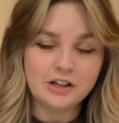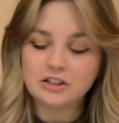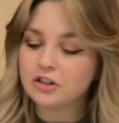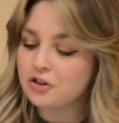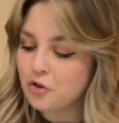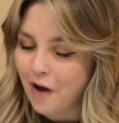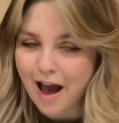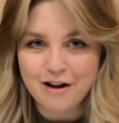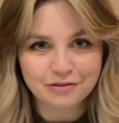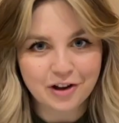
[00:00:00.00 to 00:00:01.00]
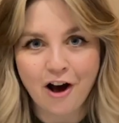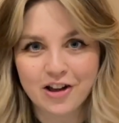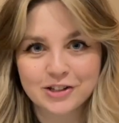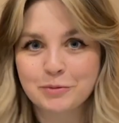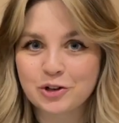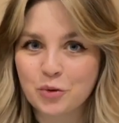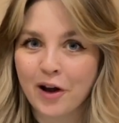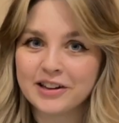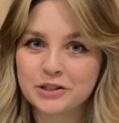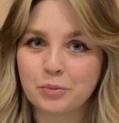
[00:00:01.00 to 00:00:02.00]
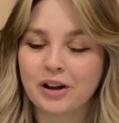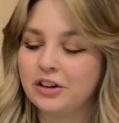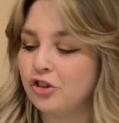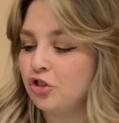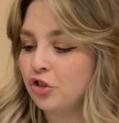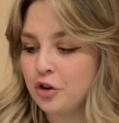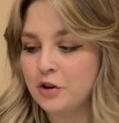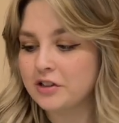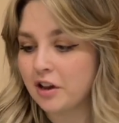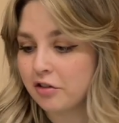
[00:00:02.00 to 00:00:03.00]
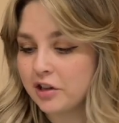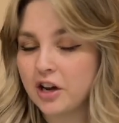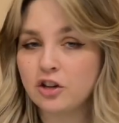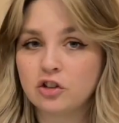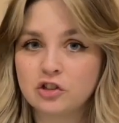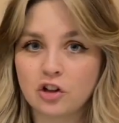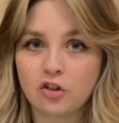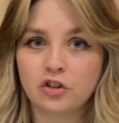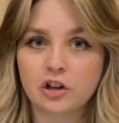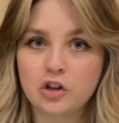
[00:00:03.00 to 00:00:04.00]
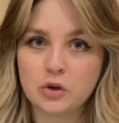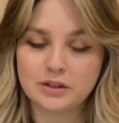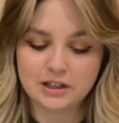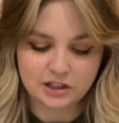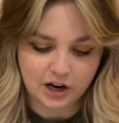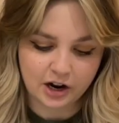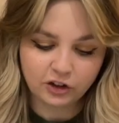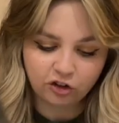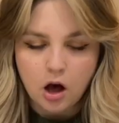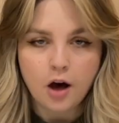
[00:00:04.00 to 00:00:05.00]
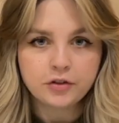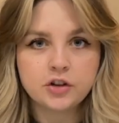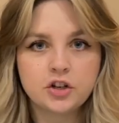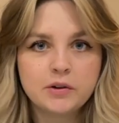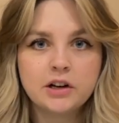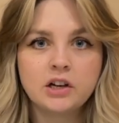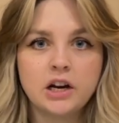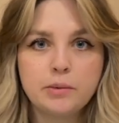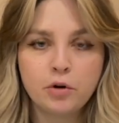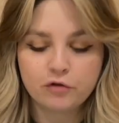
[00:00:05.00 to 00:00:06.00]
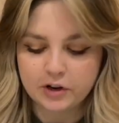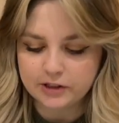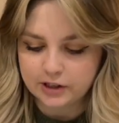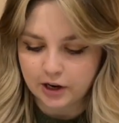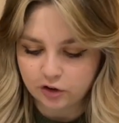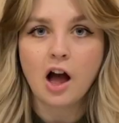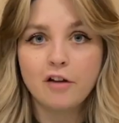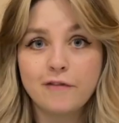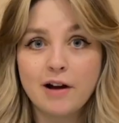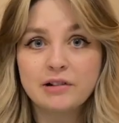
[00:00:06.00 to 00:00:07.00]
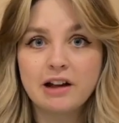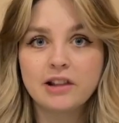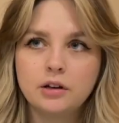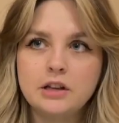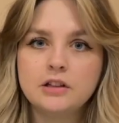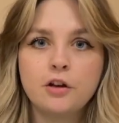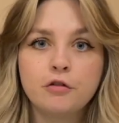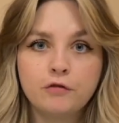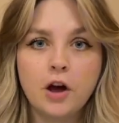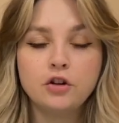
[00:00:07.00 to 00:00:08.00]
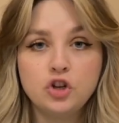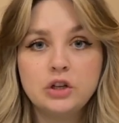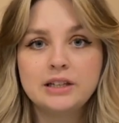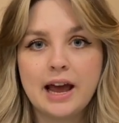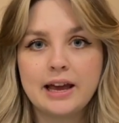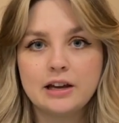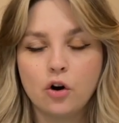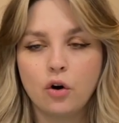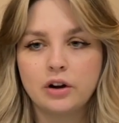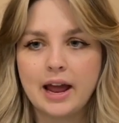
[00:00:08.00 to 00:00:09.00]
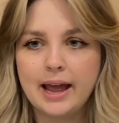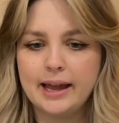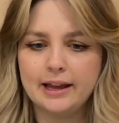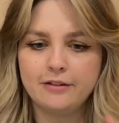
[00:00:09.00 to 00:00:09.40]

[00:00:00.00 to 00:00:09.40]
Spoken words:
did not have to ask me twice to buy these shoes. I think that is such a cutesy touch. After doing a tiny bit of research, I found out that these are a new take on a